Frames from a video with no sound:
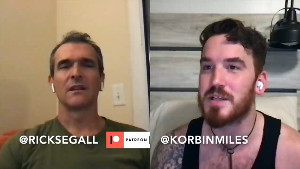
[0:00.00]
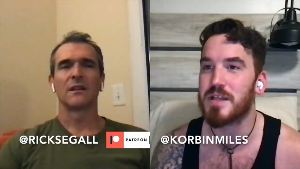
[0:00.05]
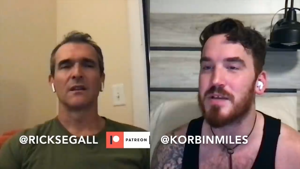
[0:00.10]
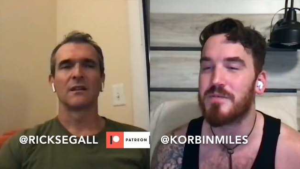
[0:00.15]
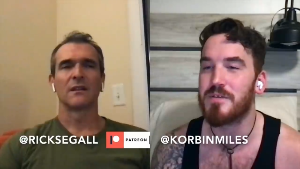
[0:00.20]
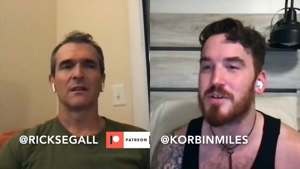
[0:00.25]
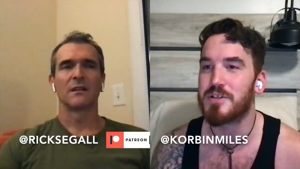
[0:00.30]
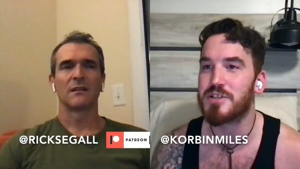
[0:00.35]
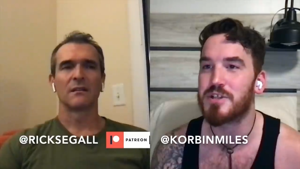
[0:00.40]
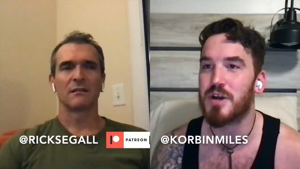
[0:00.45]
Speaker 1: to leave
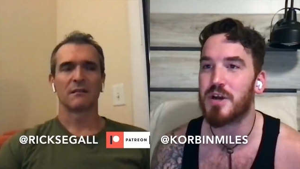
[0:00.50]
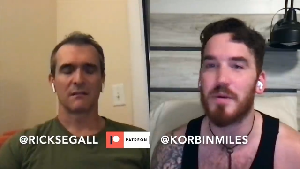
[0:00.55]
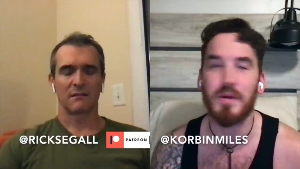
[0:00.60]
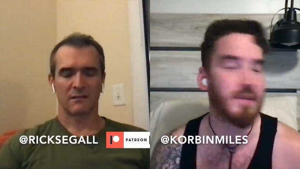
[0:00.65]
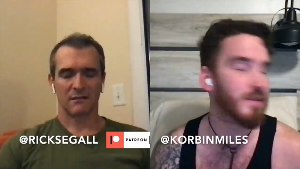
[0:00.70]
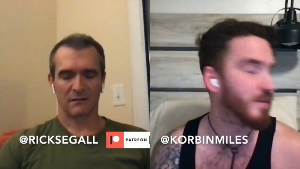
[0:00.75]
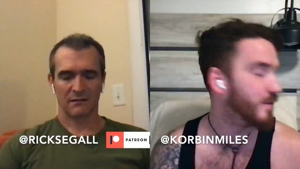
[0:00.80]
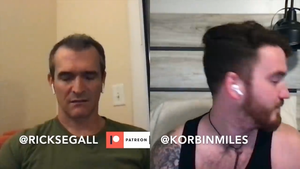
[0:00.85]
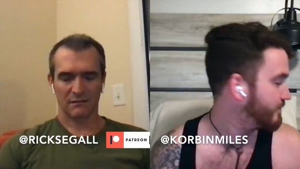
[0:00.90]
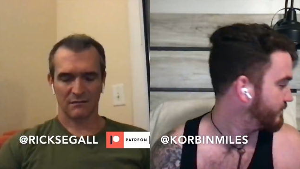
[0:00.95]
this show
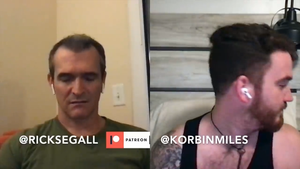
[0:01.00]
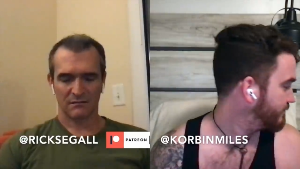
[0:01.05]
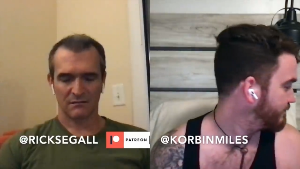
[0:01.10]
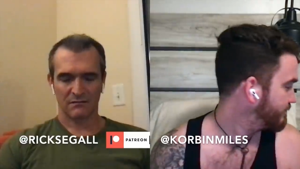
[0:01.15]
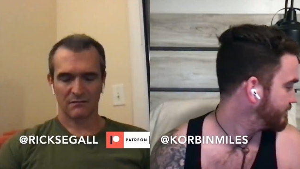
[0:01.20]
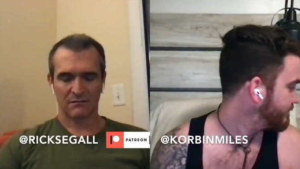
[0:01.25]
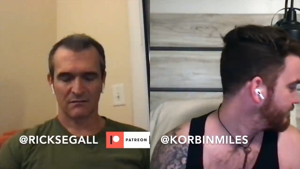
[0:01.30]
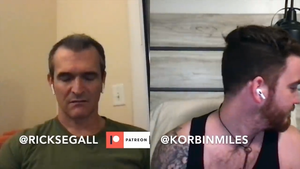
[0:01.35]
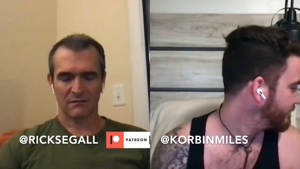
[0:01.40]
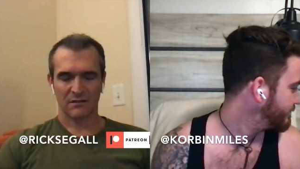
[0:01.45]
with.
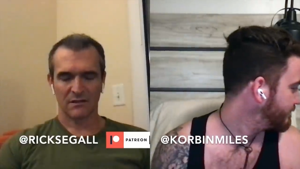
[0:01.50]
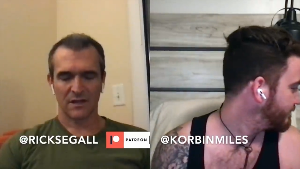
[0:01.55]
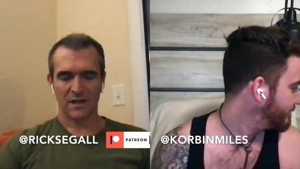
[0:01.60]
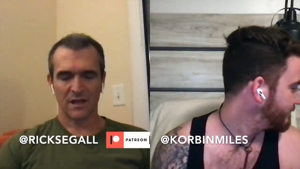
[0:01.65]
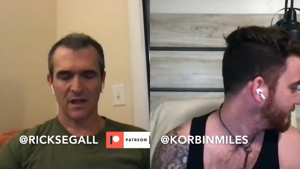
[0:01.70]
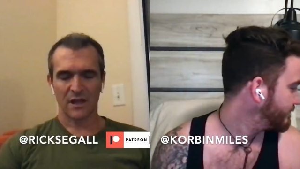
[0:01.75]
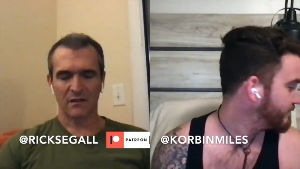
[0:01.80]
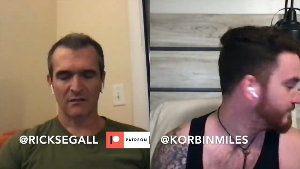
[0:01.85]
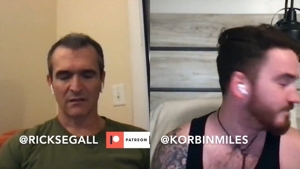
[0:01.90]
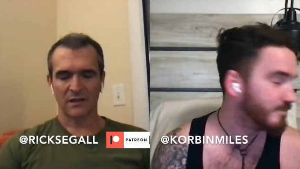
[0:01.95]

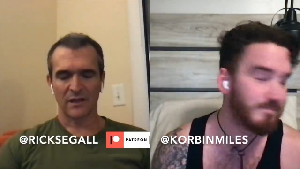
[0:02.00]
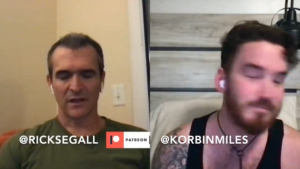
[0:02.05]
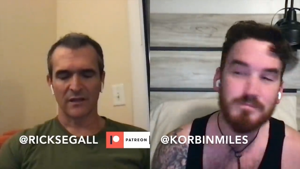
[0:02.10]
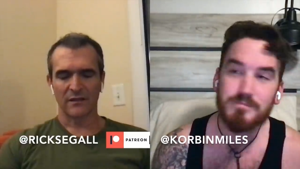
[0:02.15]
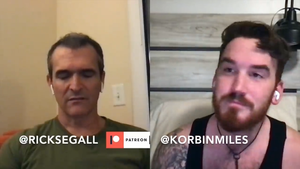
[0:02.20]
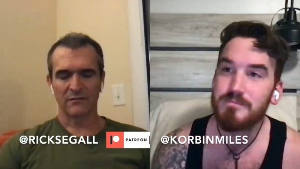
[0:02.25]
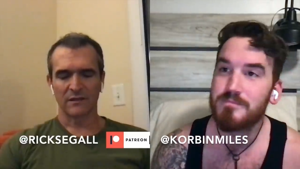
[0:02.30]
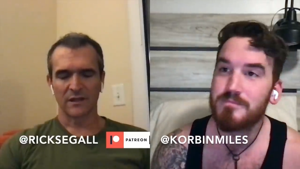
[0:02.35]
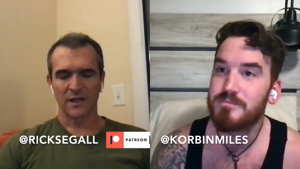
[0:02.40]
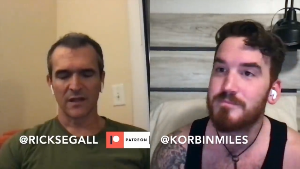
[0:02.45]
Yeah,
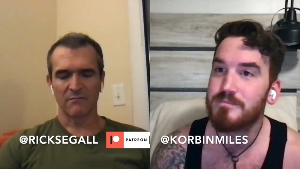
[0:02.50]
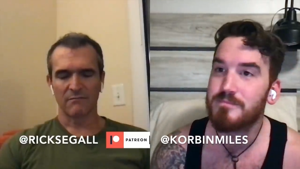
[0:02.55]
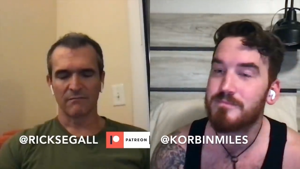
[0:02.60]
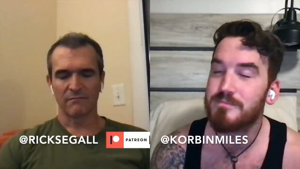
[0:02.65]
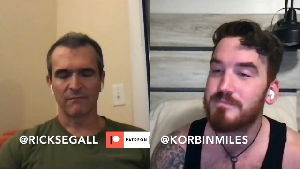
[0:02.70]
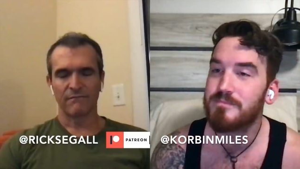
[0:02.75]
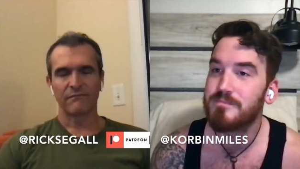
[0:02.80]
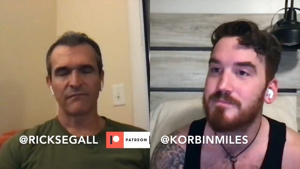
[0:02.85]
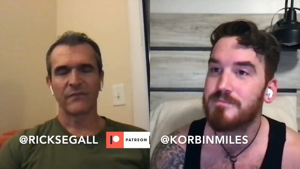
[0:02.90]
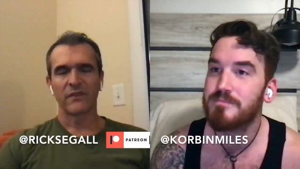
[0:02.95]

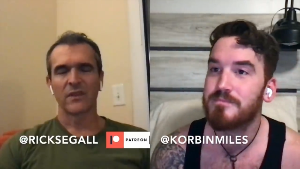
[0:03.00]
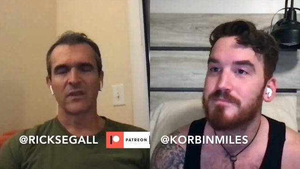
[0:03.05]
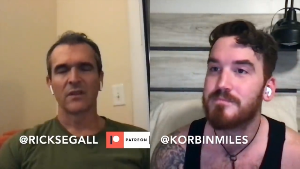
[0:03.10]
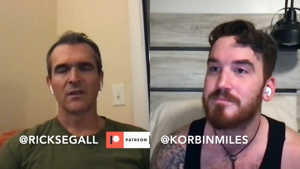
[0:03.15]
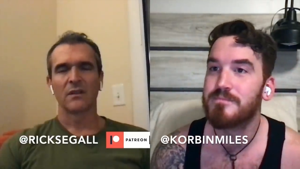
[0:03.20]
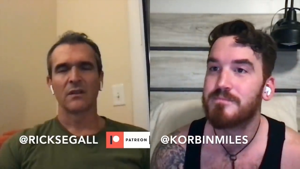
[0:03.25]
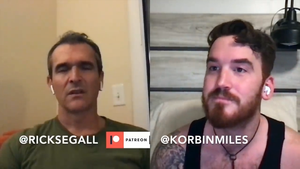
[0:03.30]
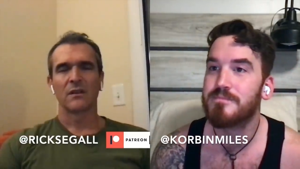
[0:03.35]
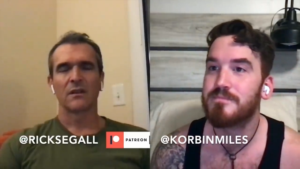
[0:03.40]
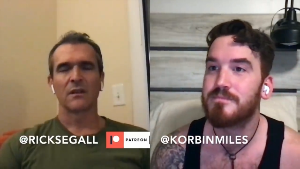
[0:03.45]
and...
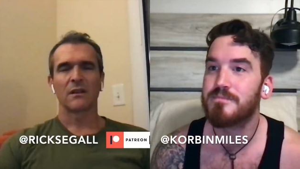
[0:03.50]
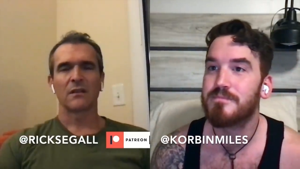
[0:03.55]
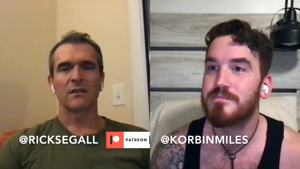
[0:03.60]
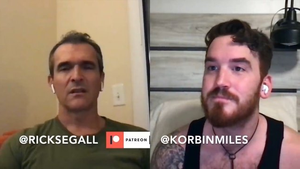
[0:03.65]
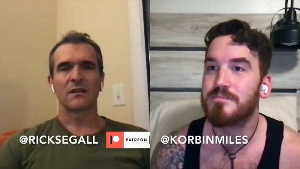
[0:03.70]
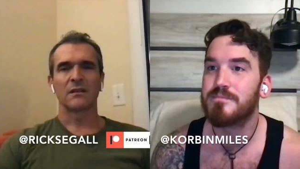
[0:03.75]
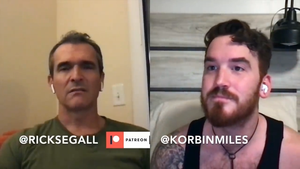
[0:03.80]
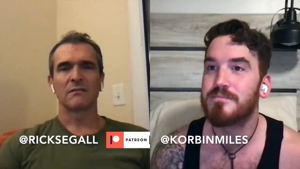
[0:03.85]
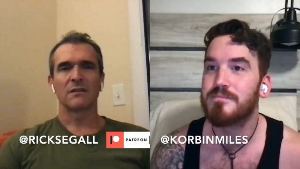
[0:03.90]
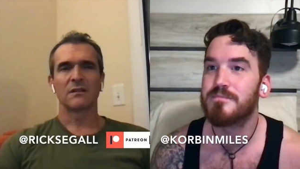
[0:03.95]

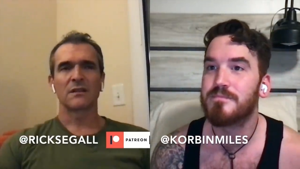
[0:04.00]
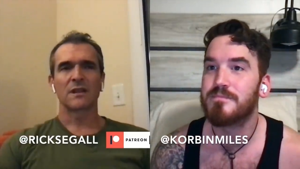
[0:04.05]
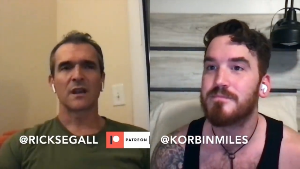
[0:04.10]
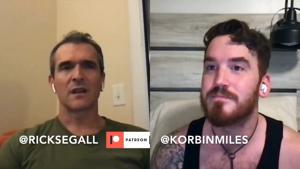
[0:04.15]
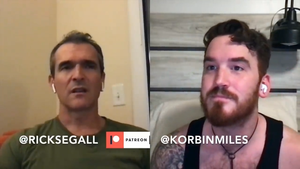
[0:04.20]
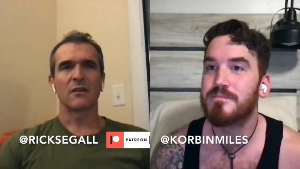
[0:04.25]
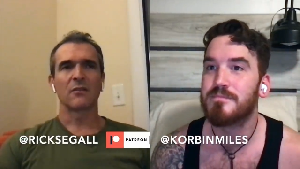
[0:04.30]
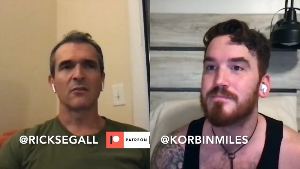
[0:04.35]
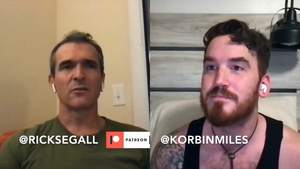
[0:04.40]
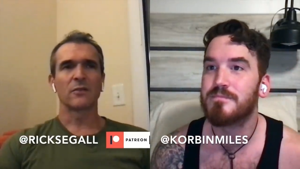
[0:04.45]
I think
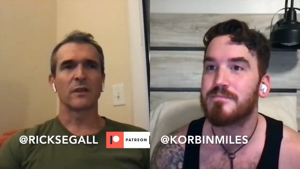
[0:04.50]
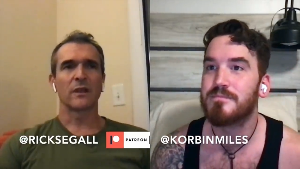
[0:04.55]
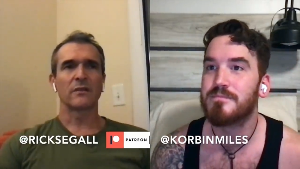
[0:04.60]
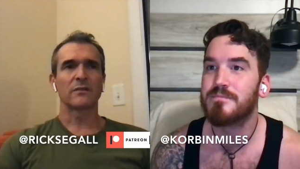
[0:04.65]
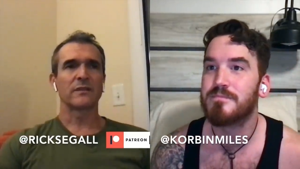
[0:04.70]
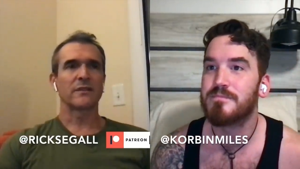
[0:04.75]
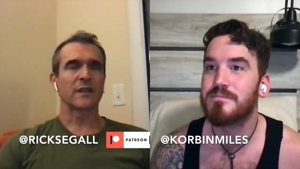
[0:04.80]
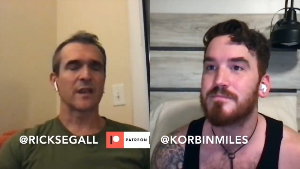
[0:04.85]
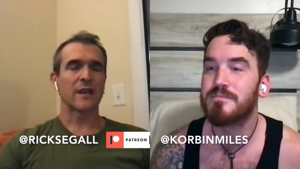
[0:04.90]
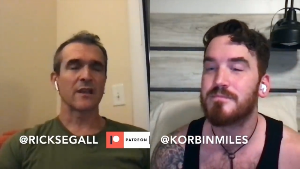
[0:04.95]
this kind of
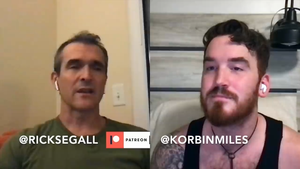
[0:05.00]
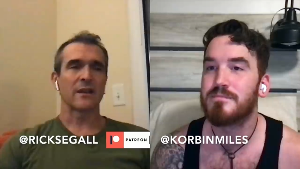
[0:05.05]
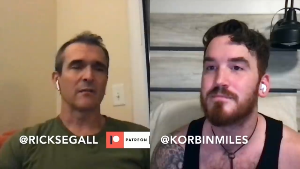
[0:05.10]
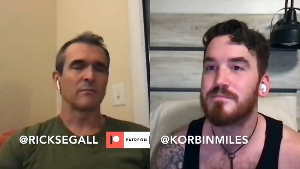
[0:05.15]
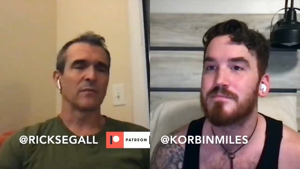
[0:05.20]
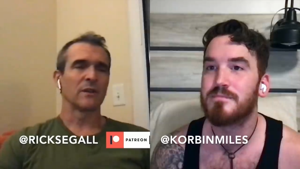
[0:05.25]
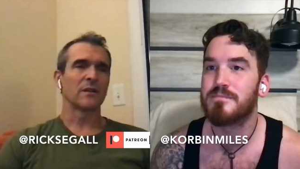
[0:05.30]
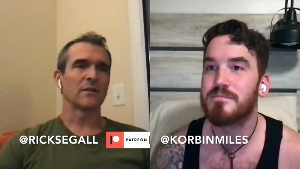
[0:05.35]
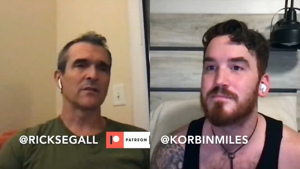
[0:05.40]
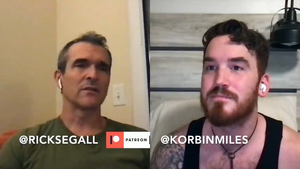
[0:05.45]
goes without
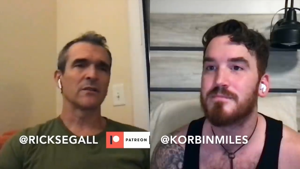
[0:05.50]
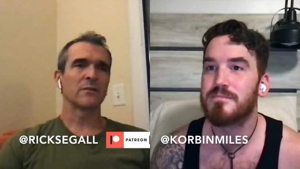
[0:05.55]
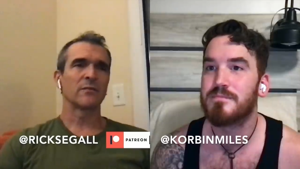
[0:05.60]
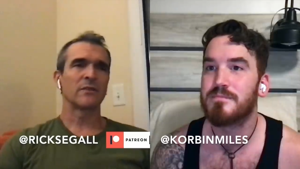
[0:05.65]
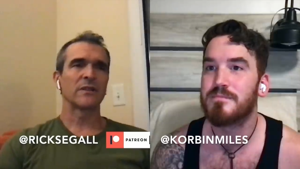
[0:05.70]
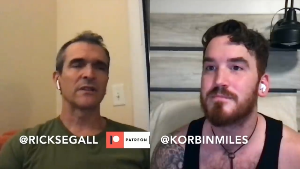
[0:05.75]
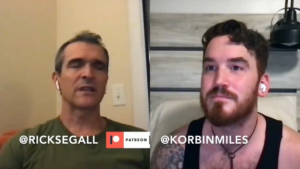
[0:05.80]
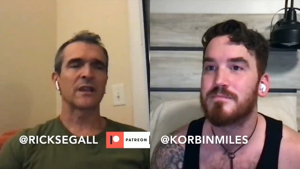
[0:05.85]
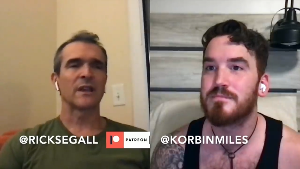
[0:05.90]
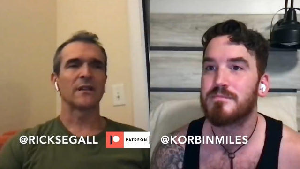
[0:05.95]
saying, but
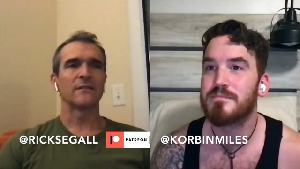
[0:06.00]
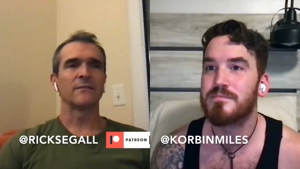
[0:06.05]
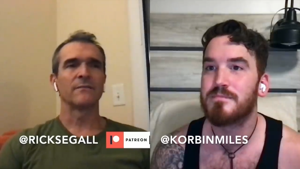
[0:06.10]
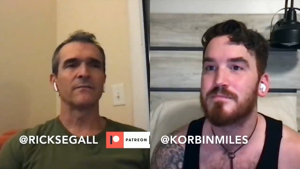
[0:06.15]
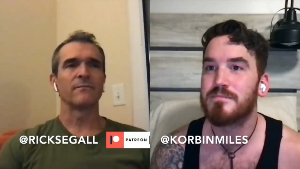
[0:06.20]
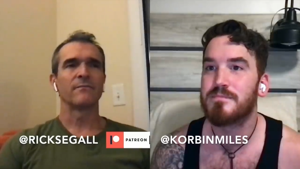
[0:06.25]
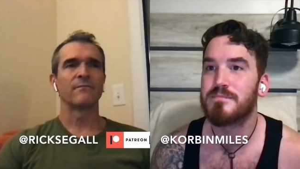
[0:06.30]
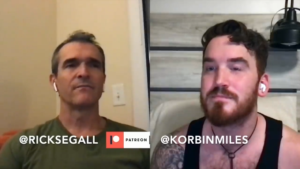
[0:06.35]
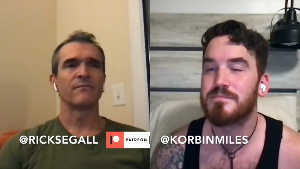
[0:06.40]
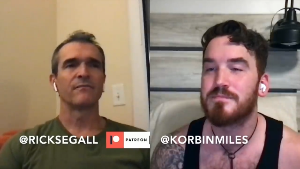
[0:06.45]
it should be
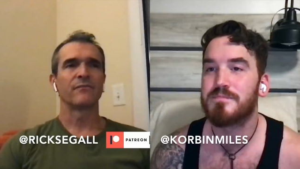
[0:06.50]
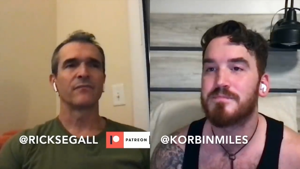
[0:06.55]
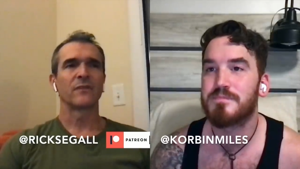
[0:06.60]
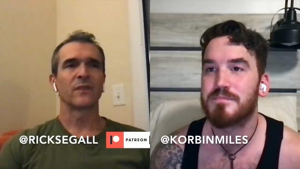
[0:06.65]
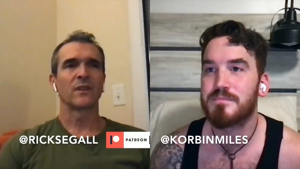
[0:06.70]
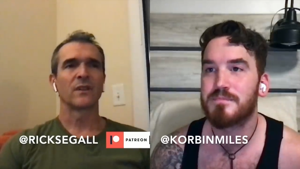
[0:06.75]
said.